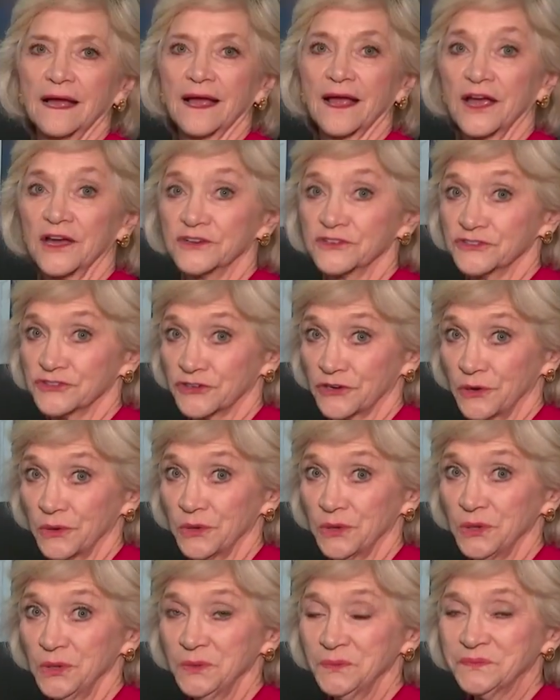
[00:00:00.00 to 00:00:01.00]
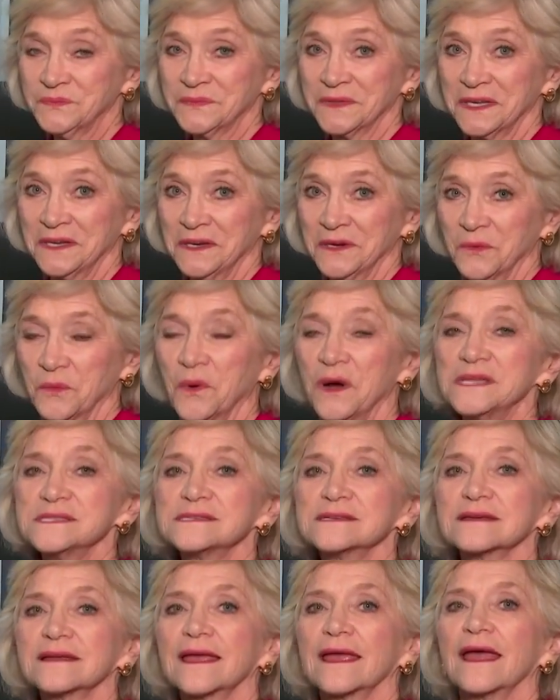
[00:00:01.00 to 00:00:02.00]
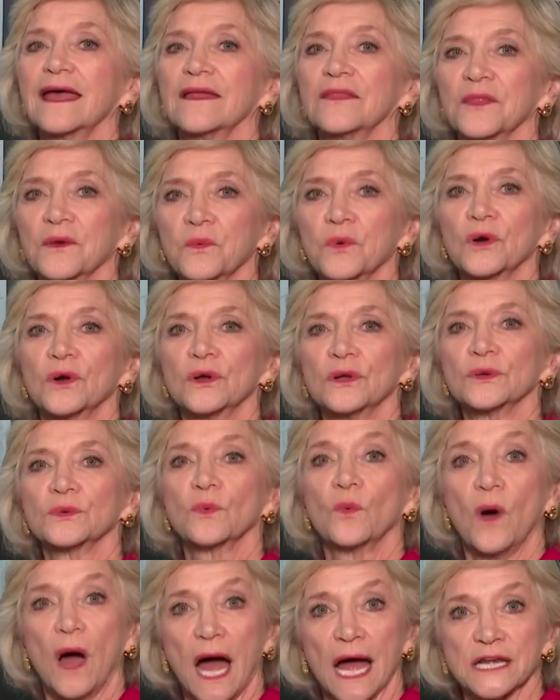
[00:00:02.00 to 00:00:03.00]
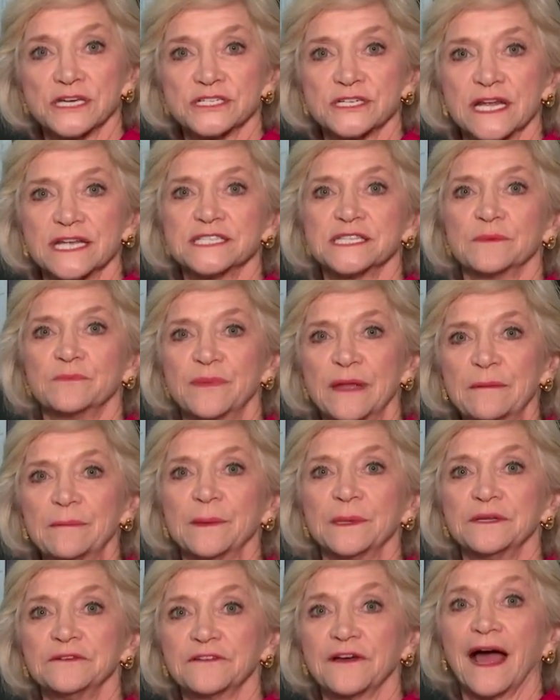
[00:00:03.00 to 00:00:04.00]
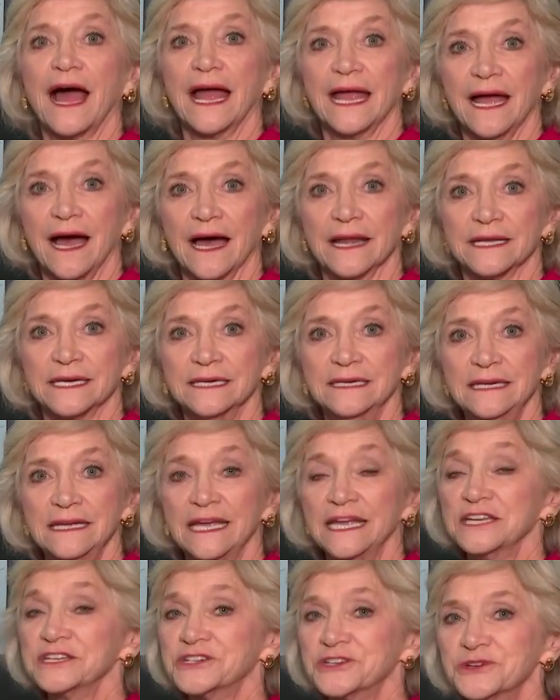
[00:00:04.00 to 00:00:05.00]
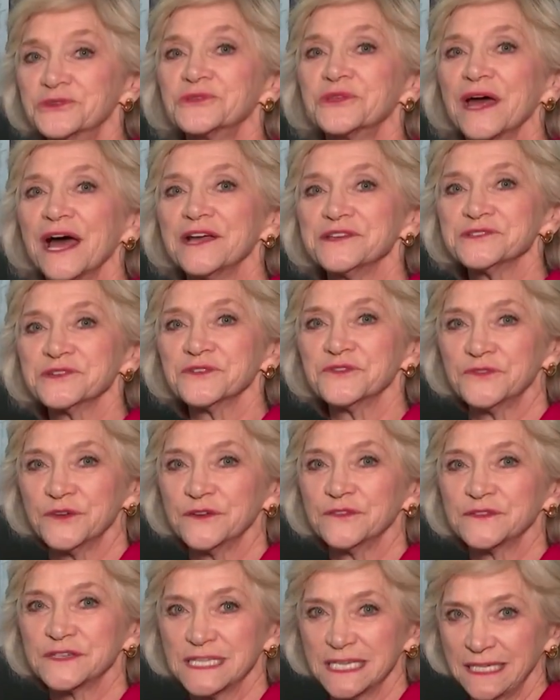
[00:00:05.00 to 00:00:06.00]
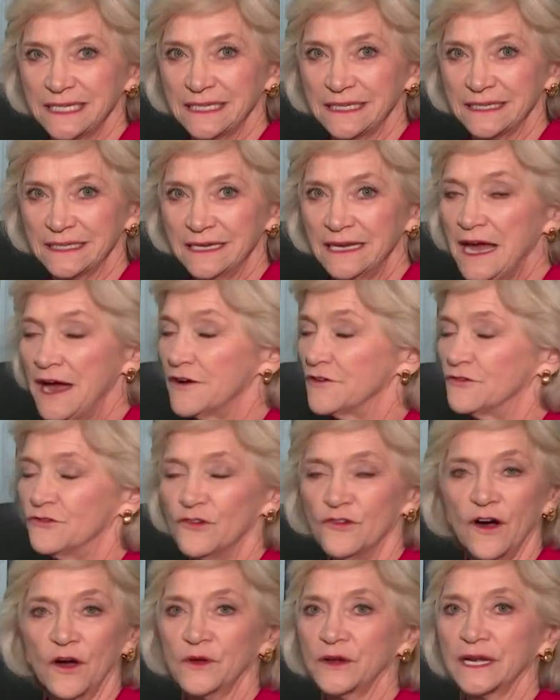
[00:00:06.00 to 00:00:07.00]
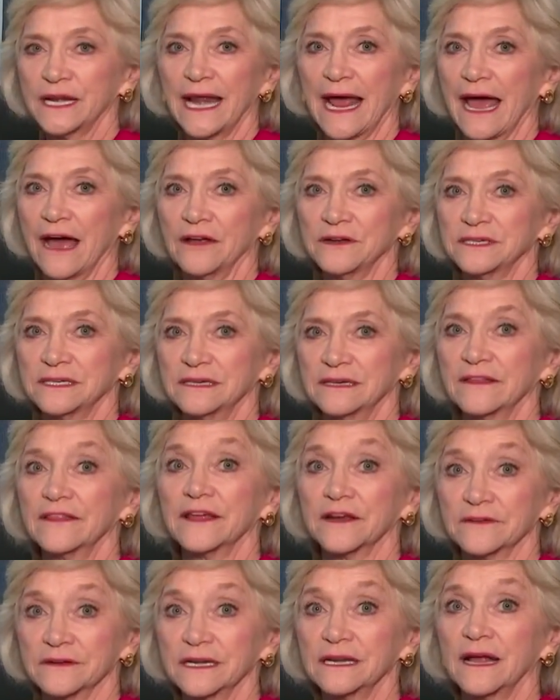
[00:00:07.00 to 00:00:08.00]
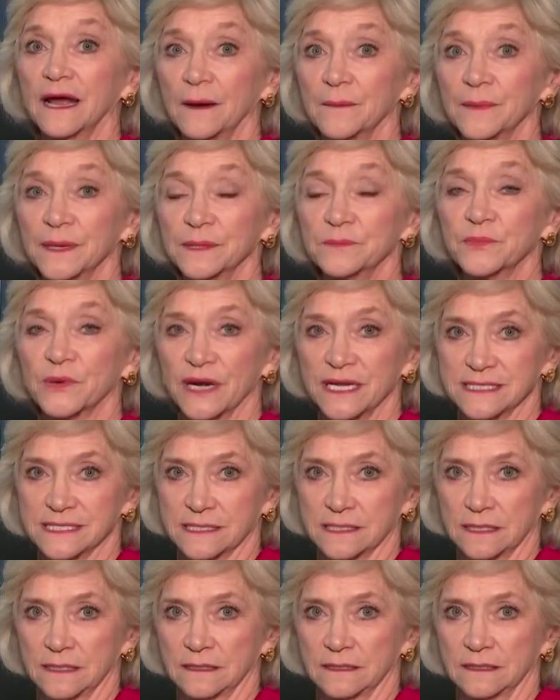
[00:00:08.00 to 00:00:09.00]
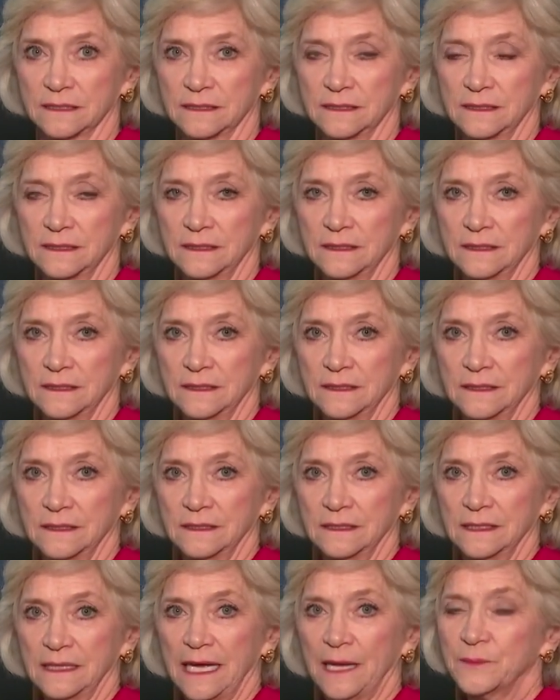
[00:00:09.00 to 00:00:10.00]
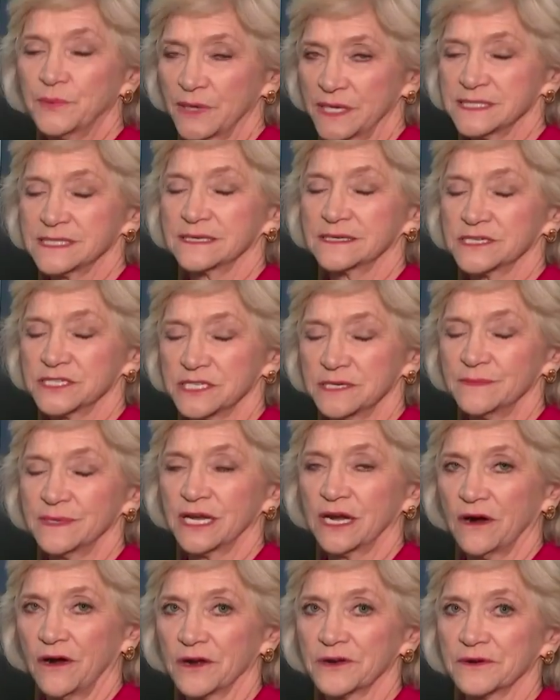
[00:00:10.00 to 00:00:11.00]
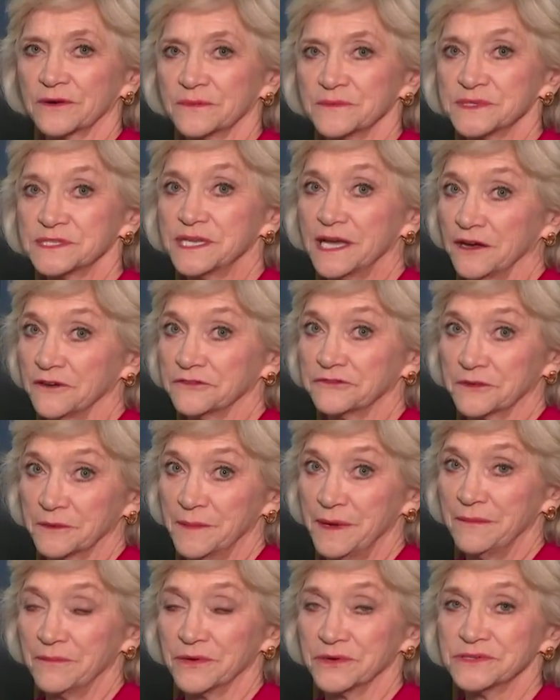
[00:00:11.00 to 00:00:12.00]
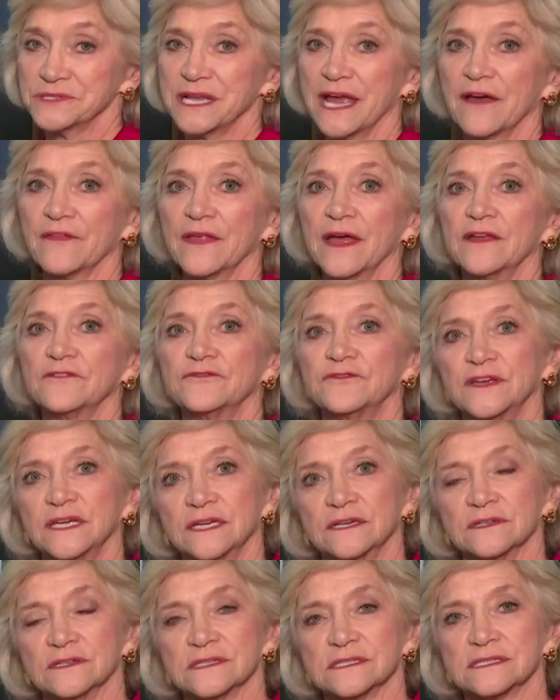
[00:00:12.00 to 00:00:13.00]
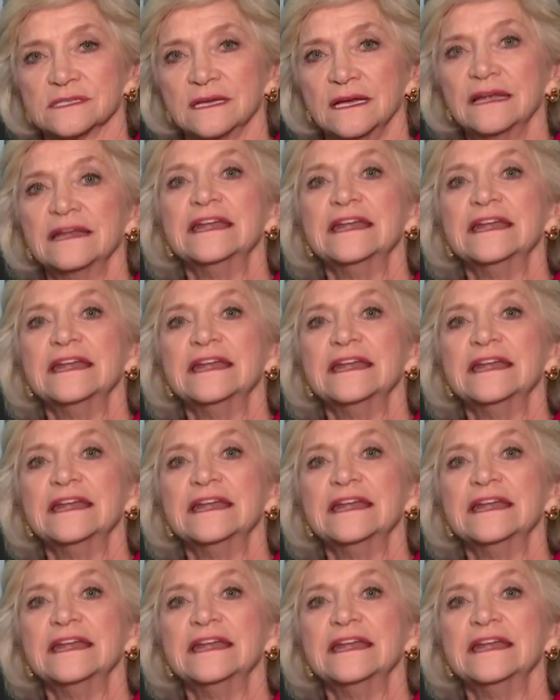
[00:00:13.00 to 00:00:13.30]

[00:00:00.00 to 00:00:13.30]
Control, once again, the world watched as the people of Guyana in 2015 voted out their incumbent president. And President Jimmy Carter himself remembers how that feels.